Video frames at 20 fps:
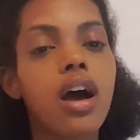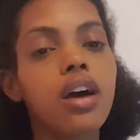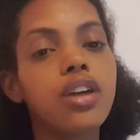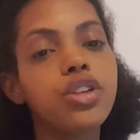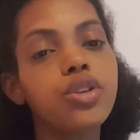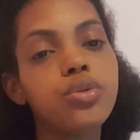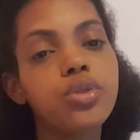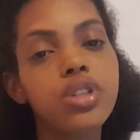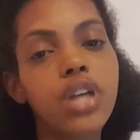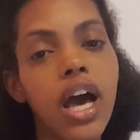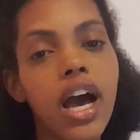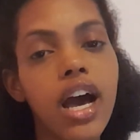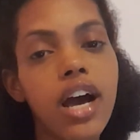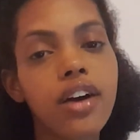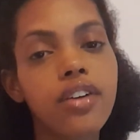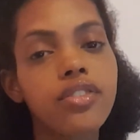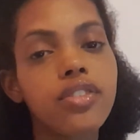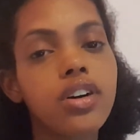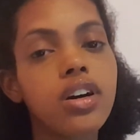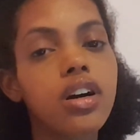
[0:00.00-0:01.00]
You would
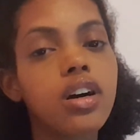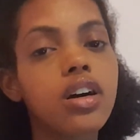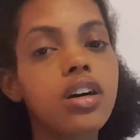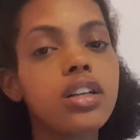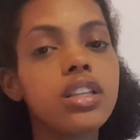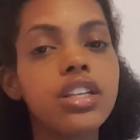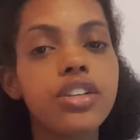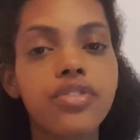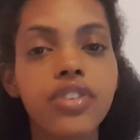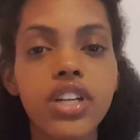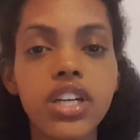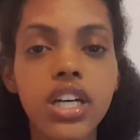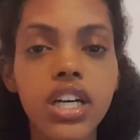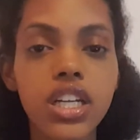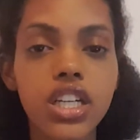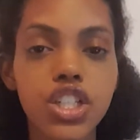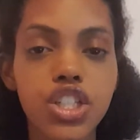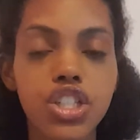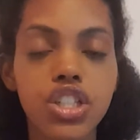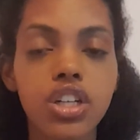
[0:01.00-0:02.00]
have a leave-in
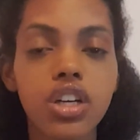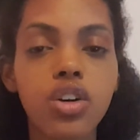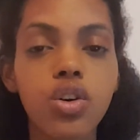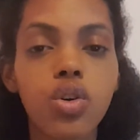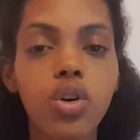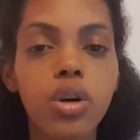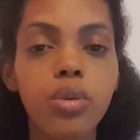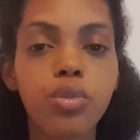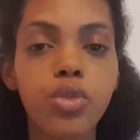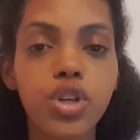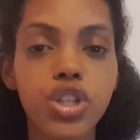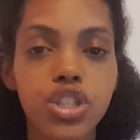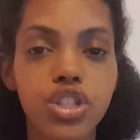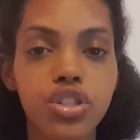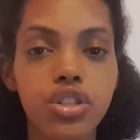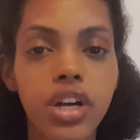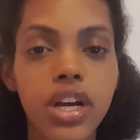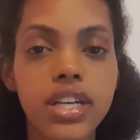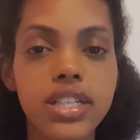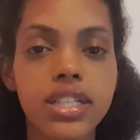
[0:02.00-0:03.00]
conditioner or a
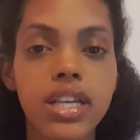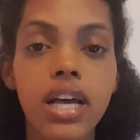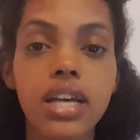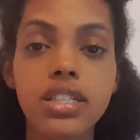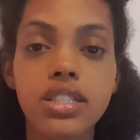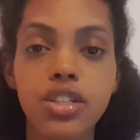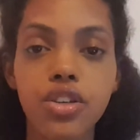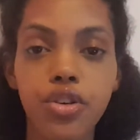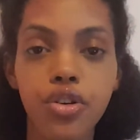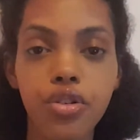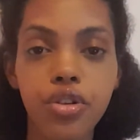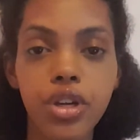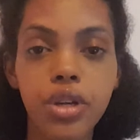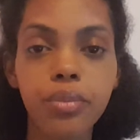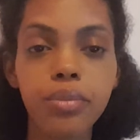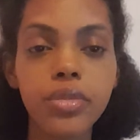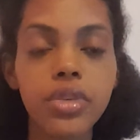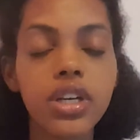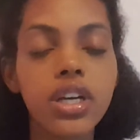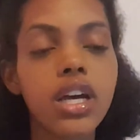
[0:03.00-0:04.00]
moisturizer as the
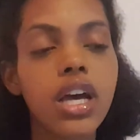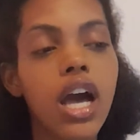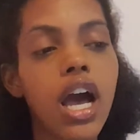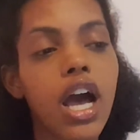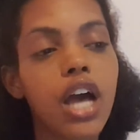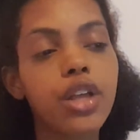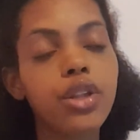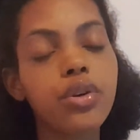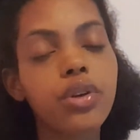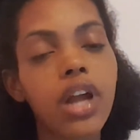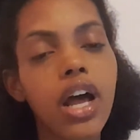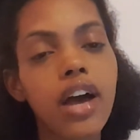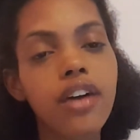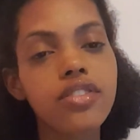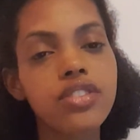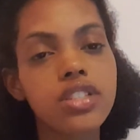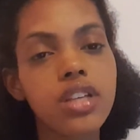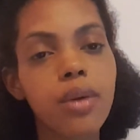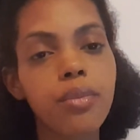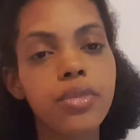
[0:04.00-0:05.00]
cream, and you'd
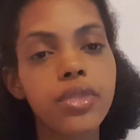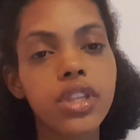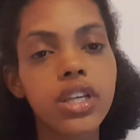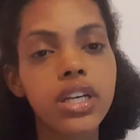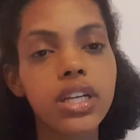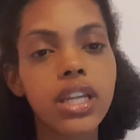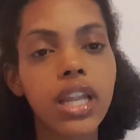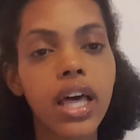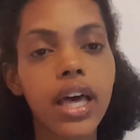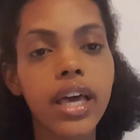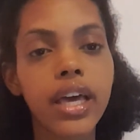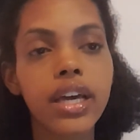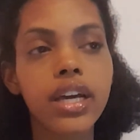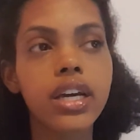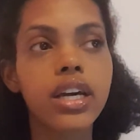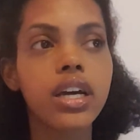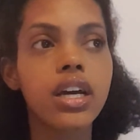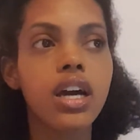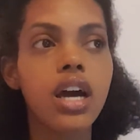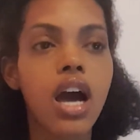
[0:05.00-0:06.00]
have something
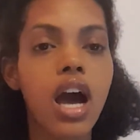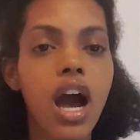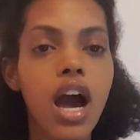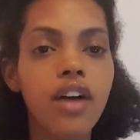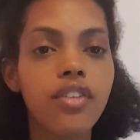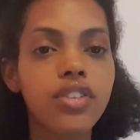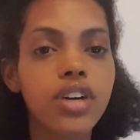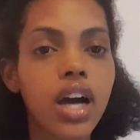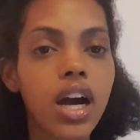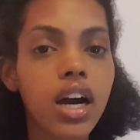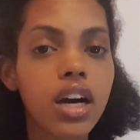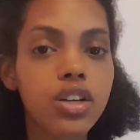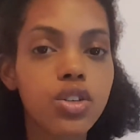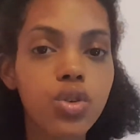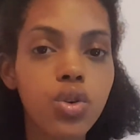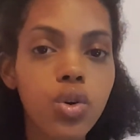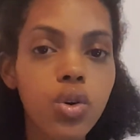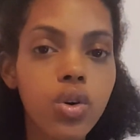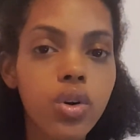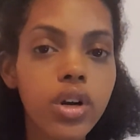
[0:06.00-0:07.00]
like
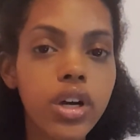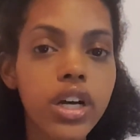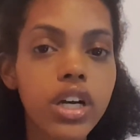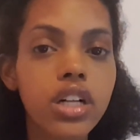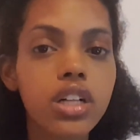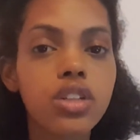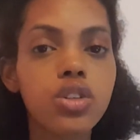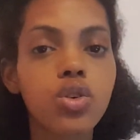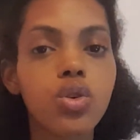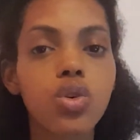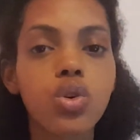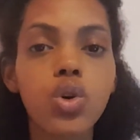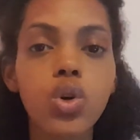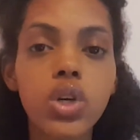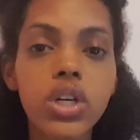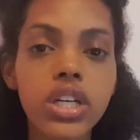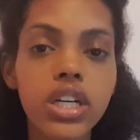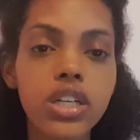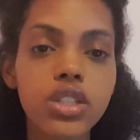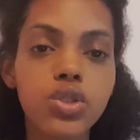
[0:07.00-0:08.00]
avocado oil or
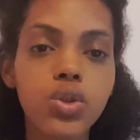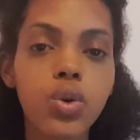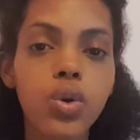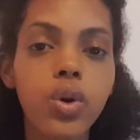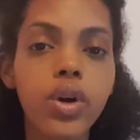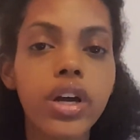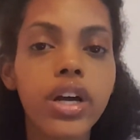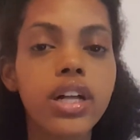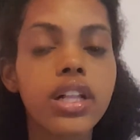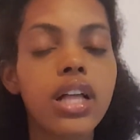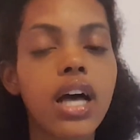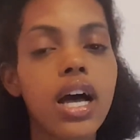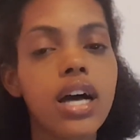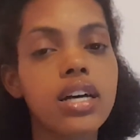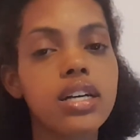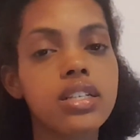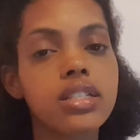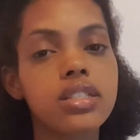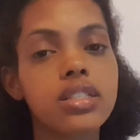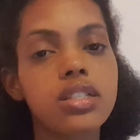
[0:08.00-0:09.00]
coconut oil
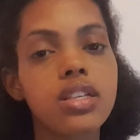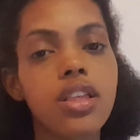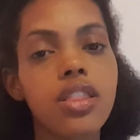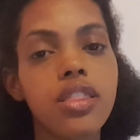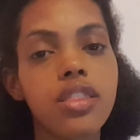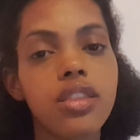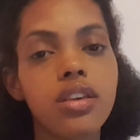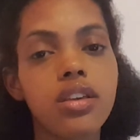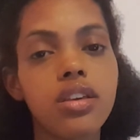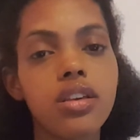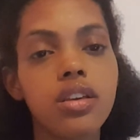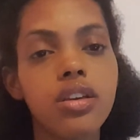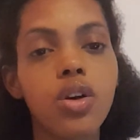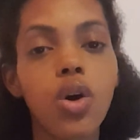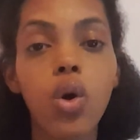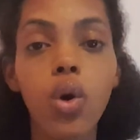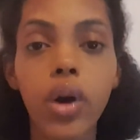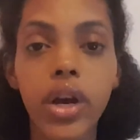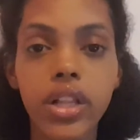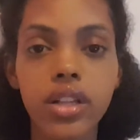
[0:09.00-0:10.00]
as the
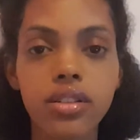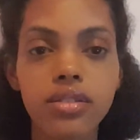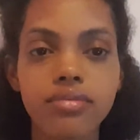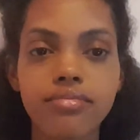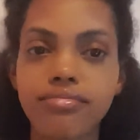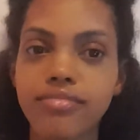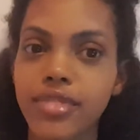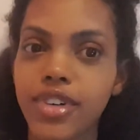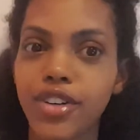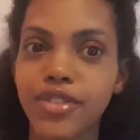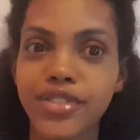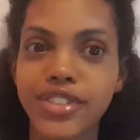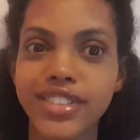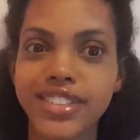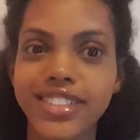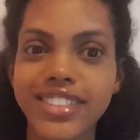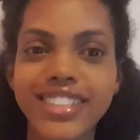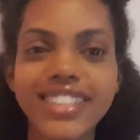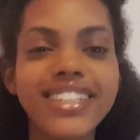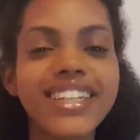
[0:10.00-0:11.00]
oil, obviously.